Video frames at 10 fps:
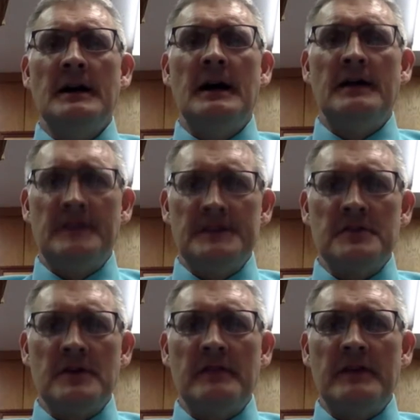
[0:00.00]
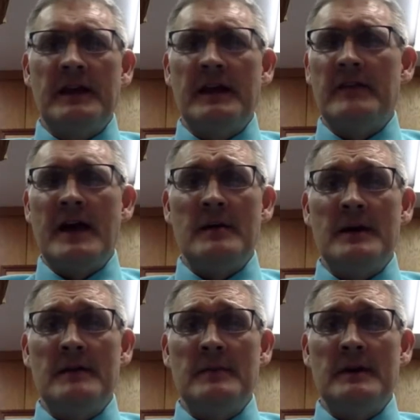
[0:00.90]
Denise Crafting and Evan Abbey
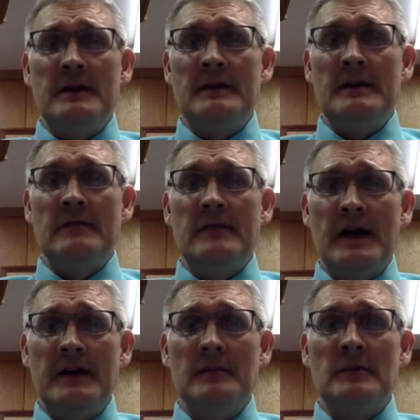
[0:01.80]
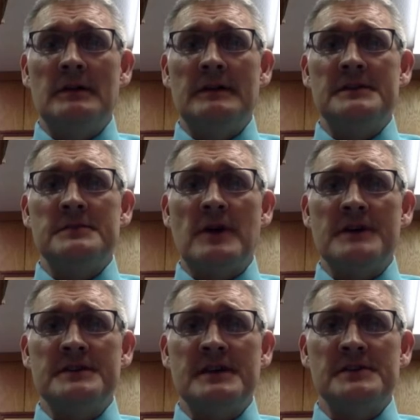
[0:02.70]
have been invaluable in this
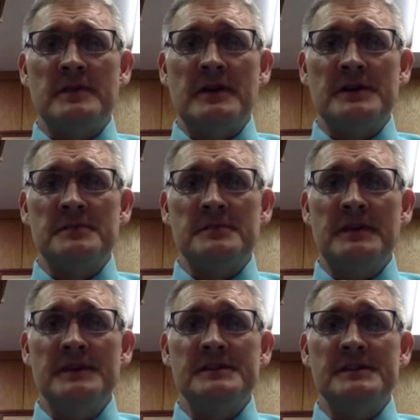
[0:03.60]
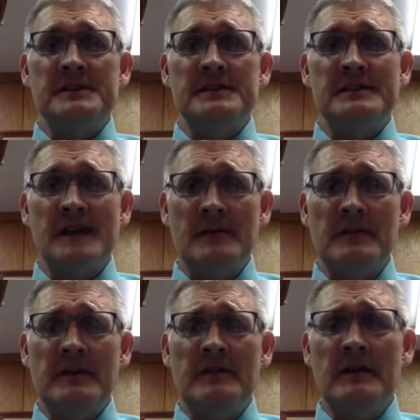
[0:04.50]
process with their expertise, the time that
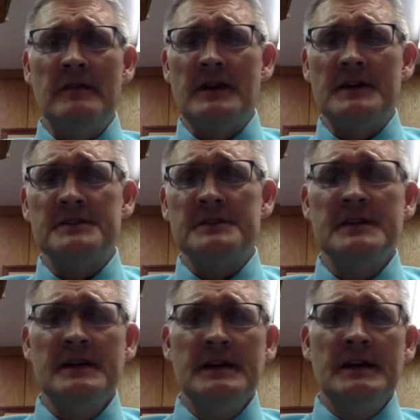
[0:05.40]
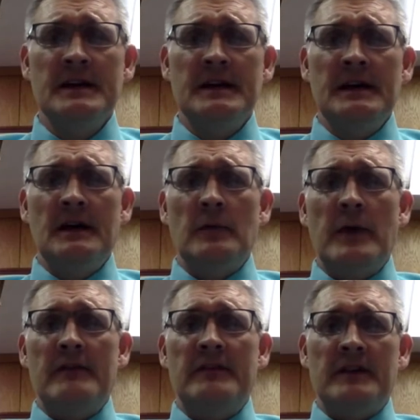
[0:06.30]
they've given us. We have a
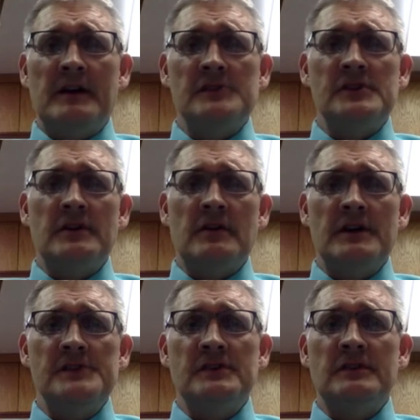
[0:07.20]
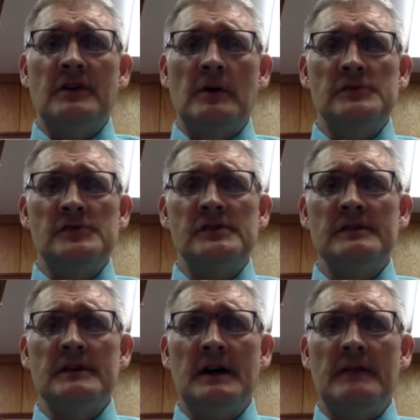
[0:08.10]
technology integration coach
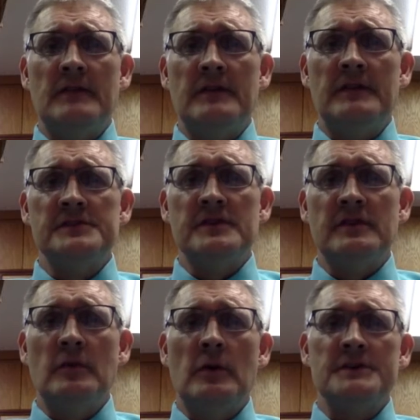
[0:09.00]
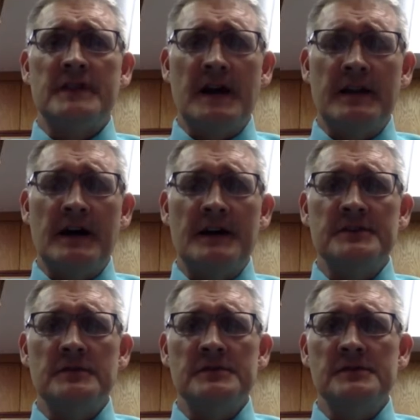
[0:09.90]
for the district who works a lot in the high
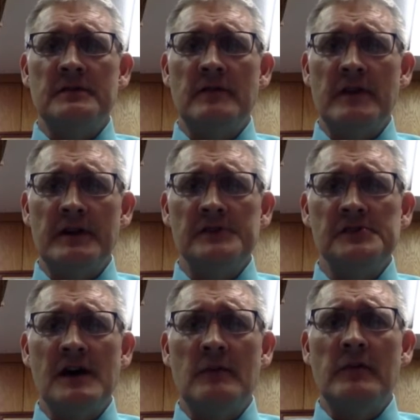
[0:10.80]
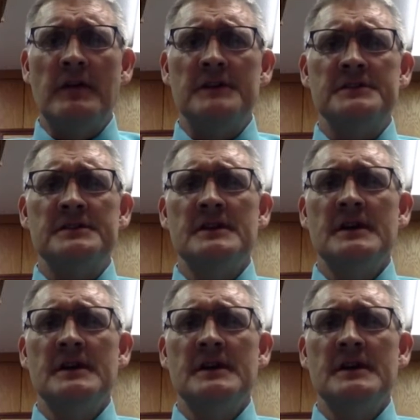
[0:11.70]
schools, doing a very good job with this.